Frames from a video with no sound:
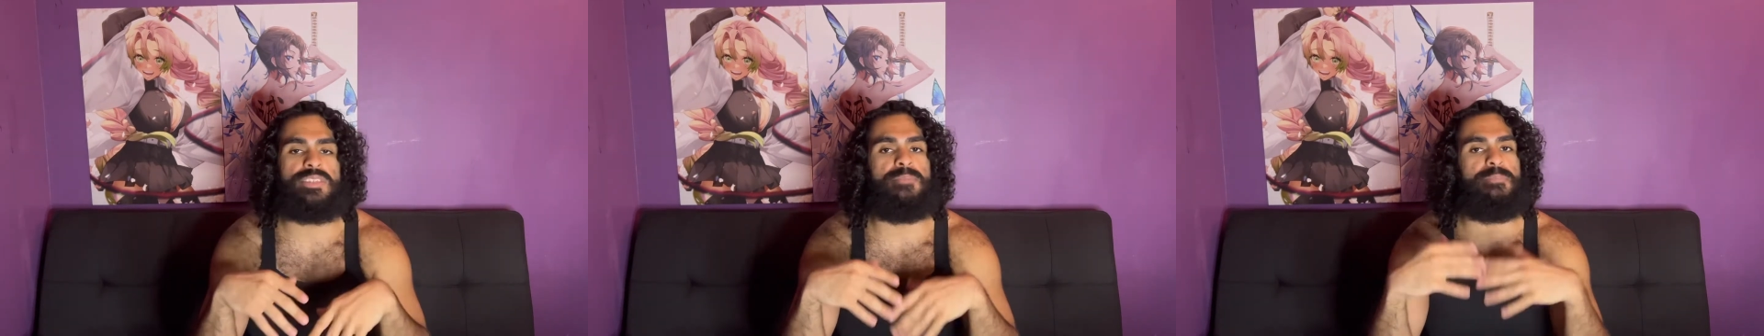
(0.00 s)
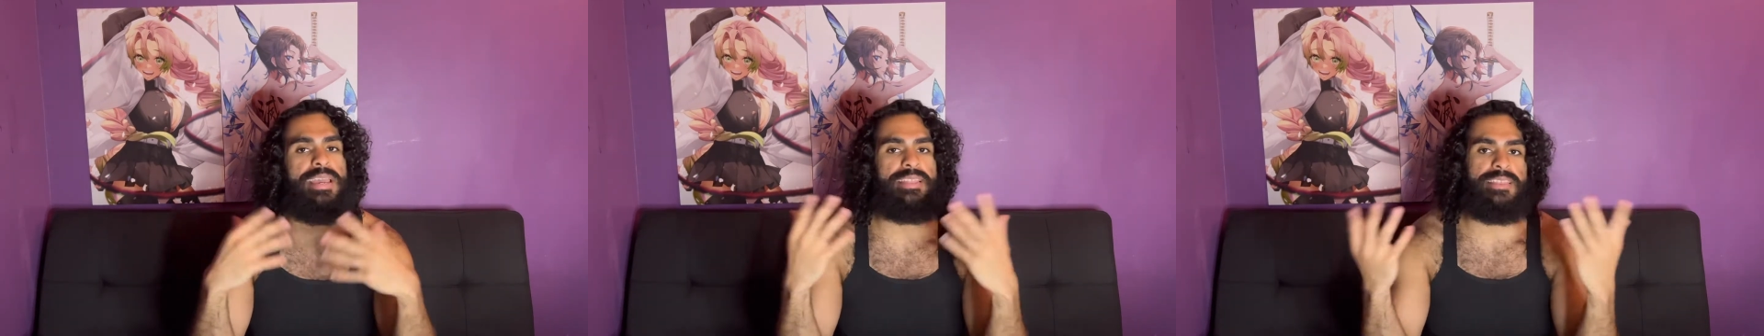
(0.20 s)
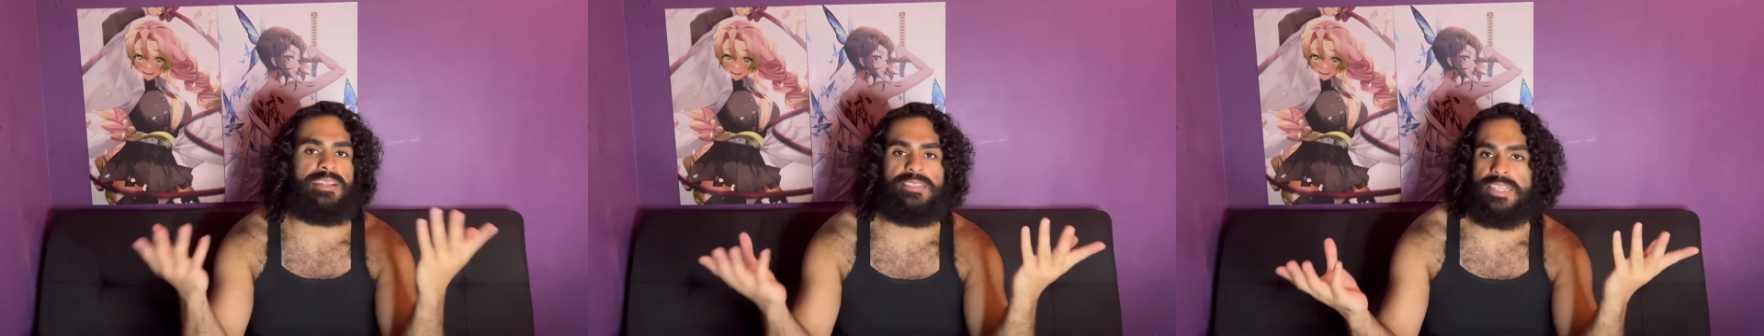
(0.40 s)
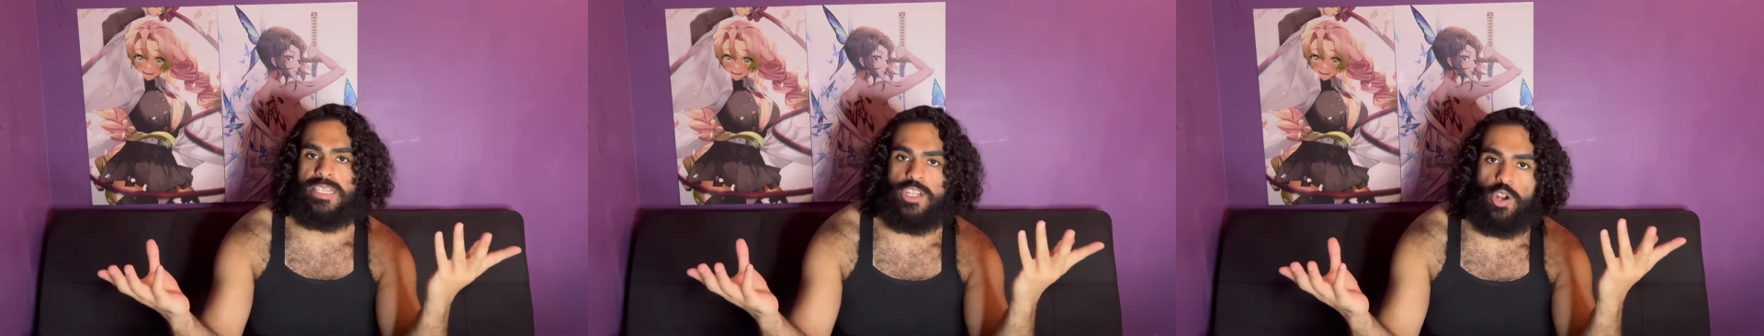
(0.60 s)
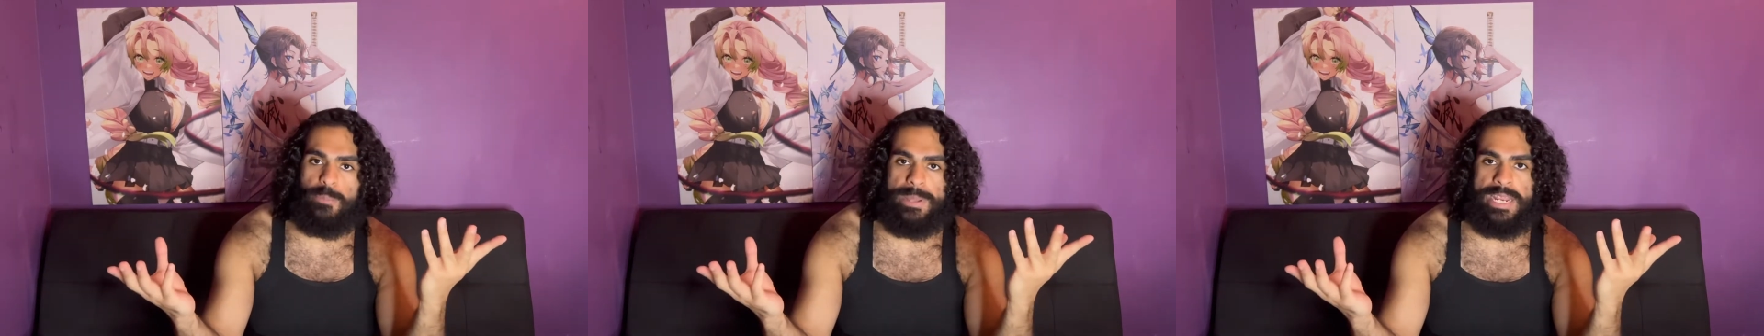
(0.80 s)
to make things a
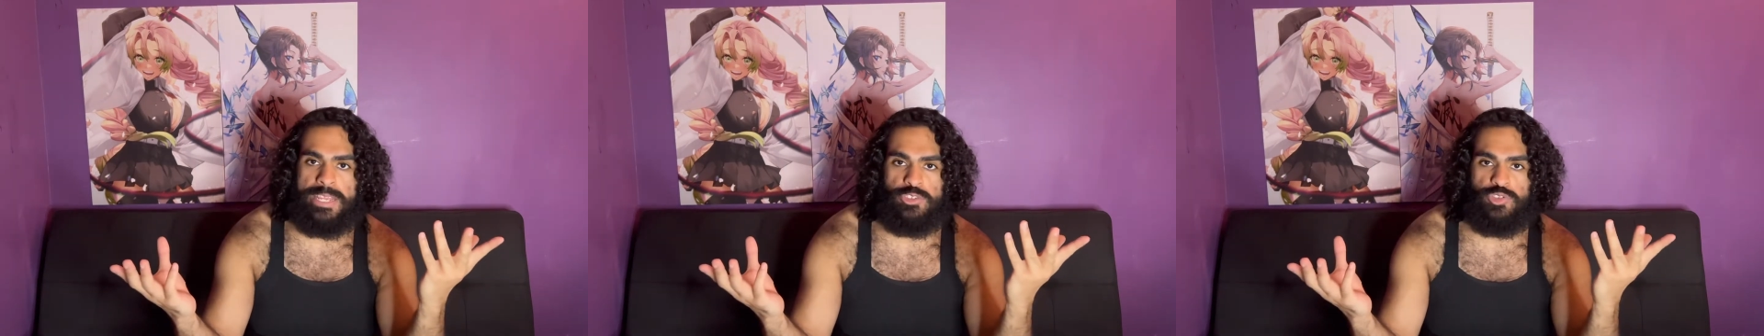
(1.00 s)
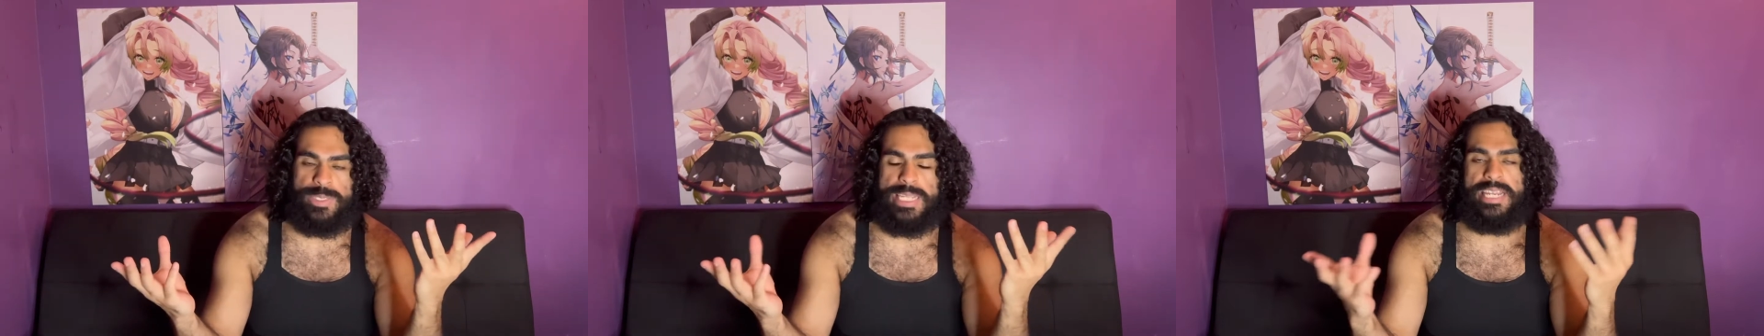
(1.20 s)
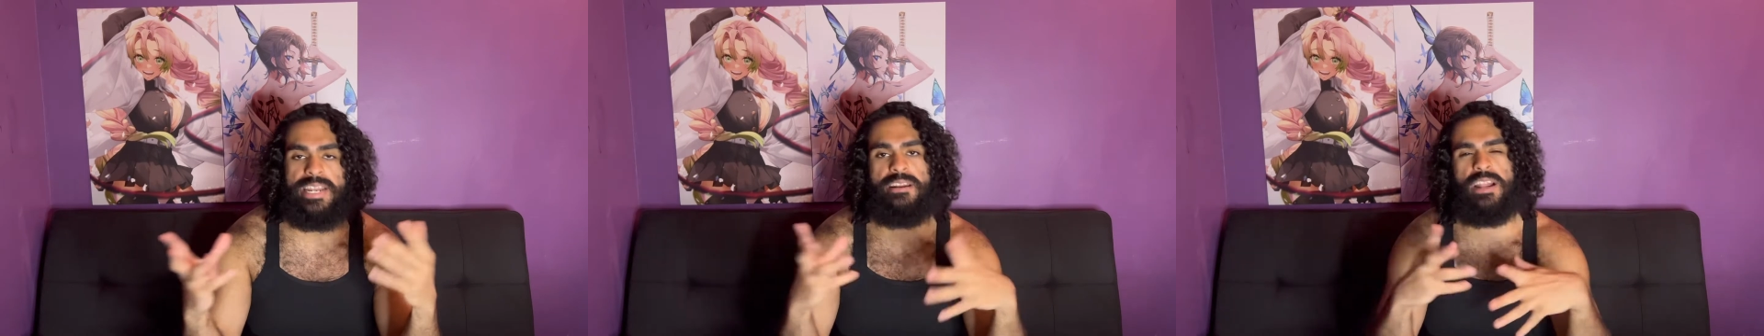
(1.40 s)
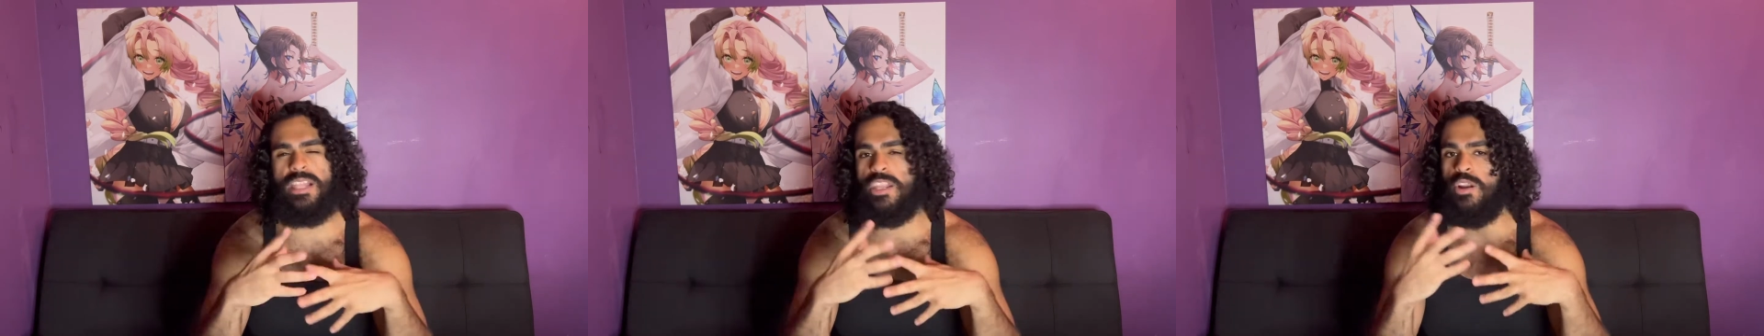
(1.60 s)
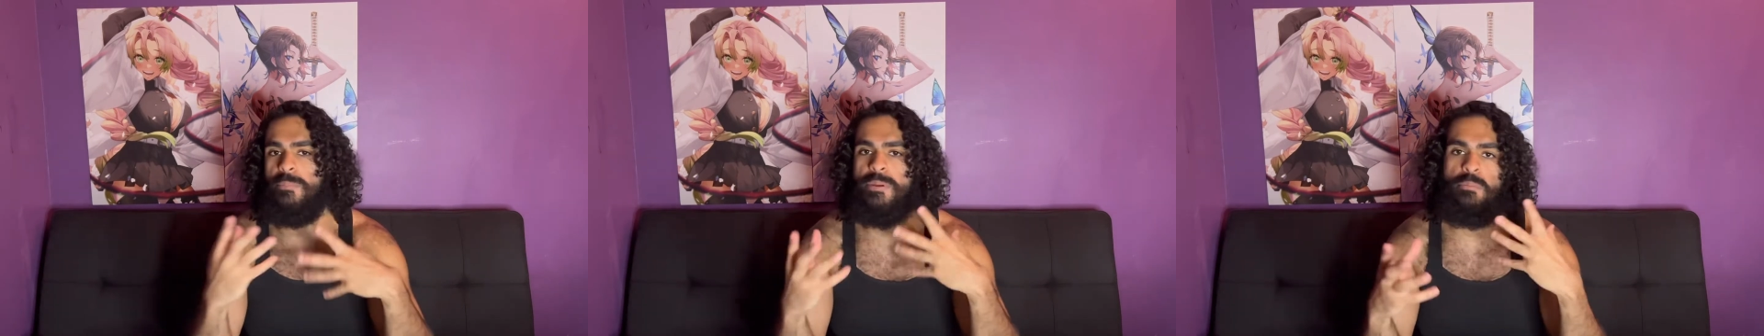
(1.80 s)
little bit interesting and a
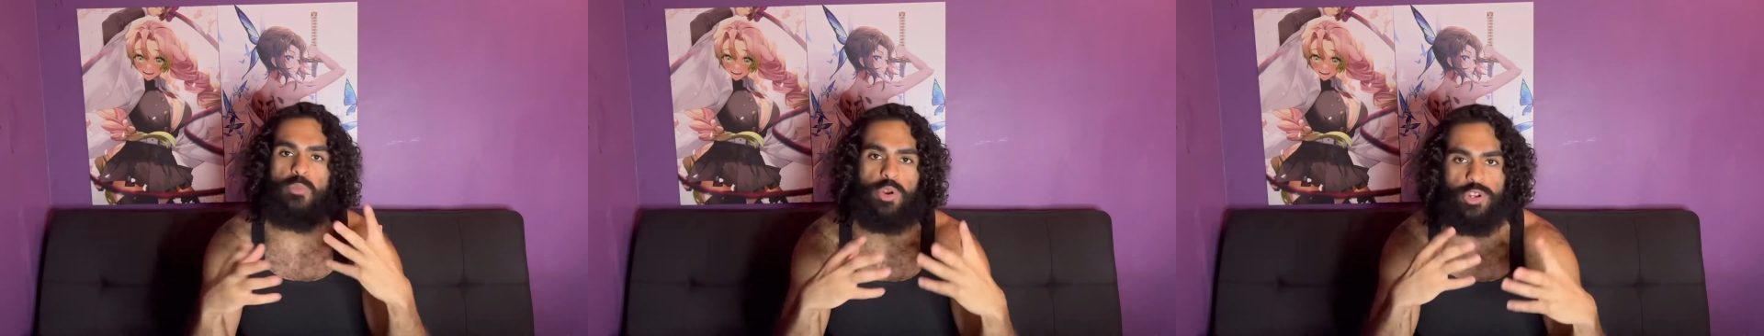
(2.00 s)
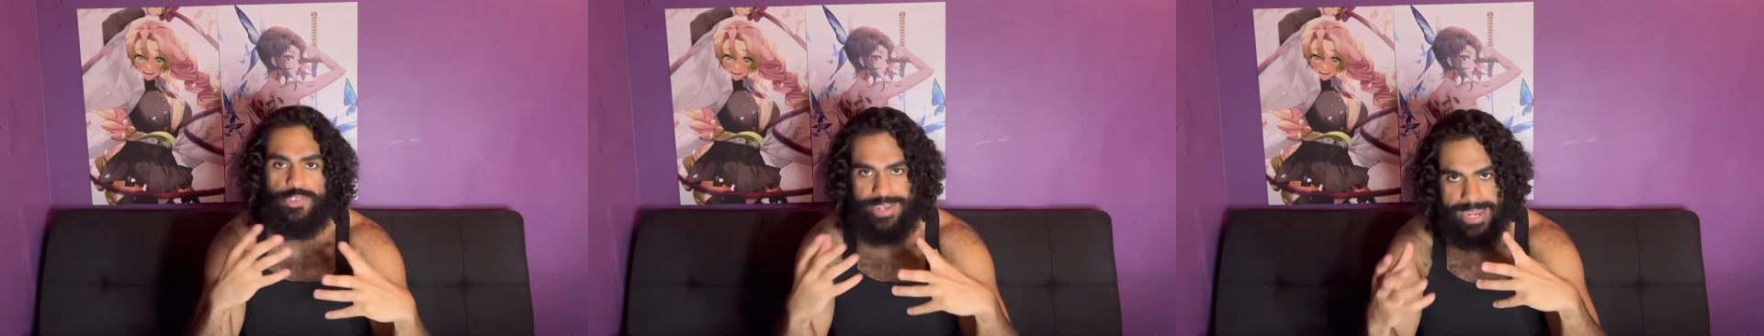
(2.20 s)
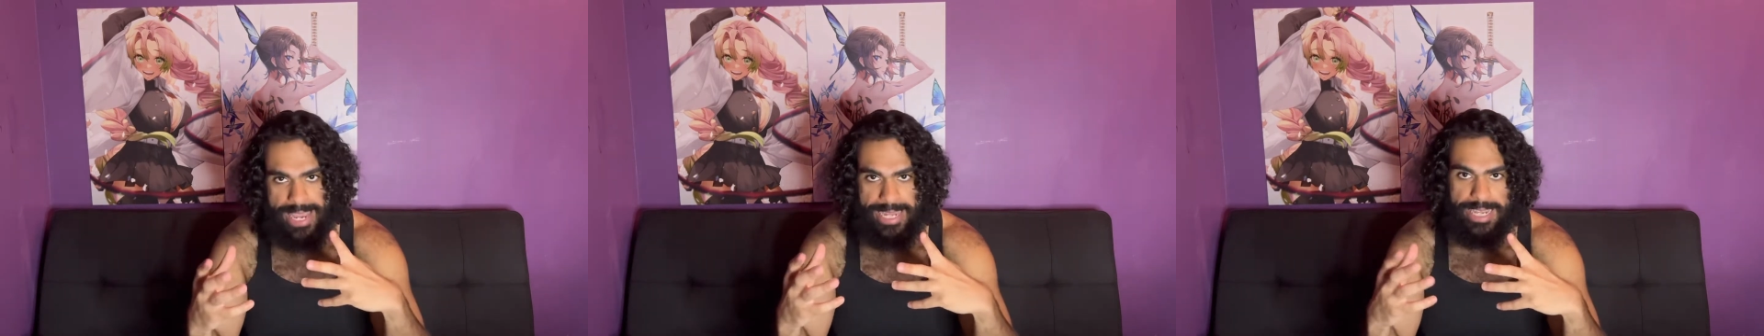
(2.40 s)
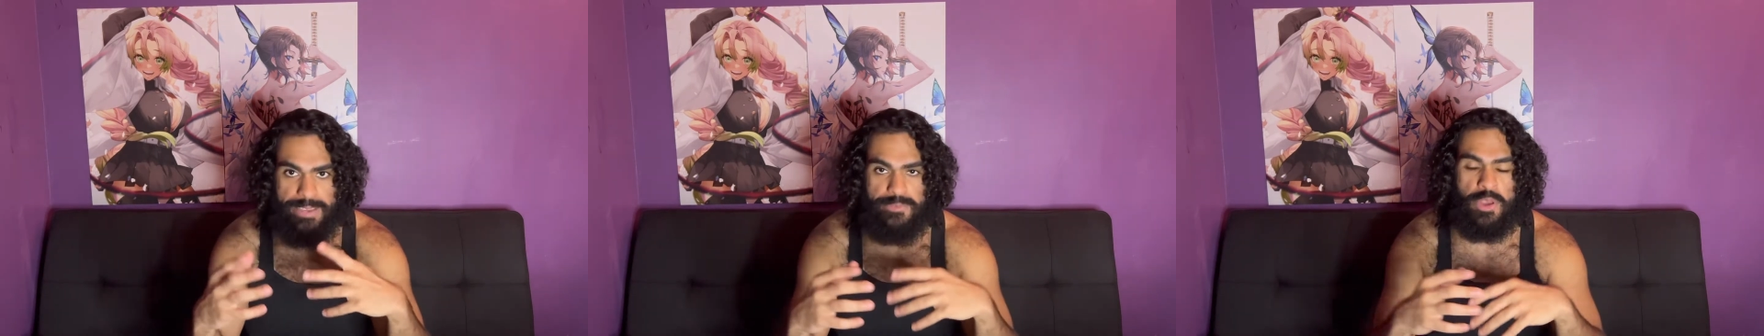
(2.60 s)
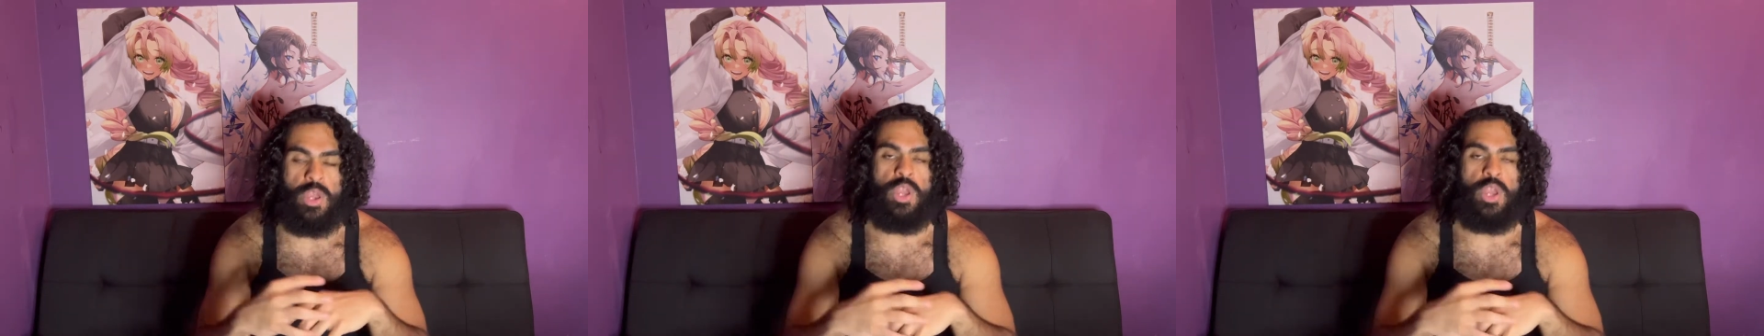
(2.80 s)
little bit more creative.